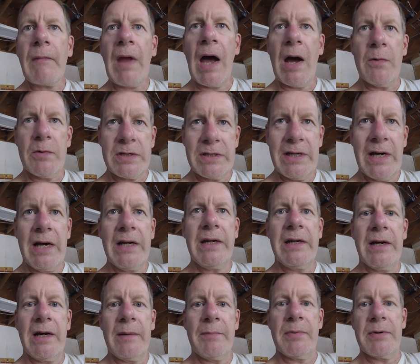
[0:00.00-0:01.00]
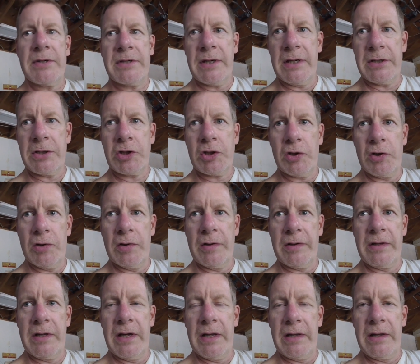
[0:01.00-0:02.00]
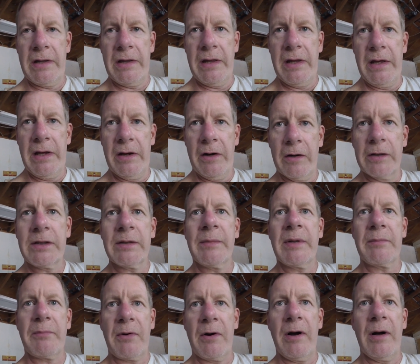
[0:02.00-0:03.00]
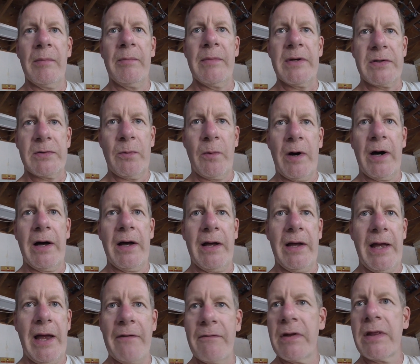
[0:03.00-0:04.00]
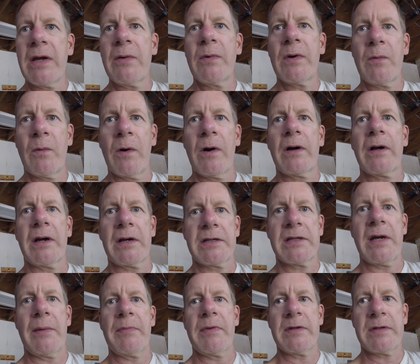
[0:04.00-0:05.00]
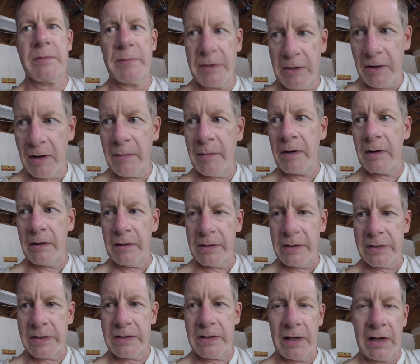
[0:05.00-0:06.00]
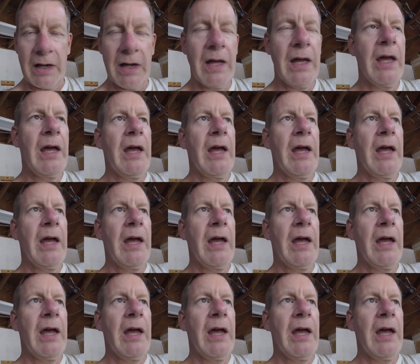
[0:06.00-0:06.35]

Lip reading: I was 99% sure that the ultimate problem is why everything would work except the speedometer on this thing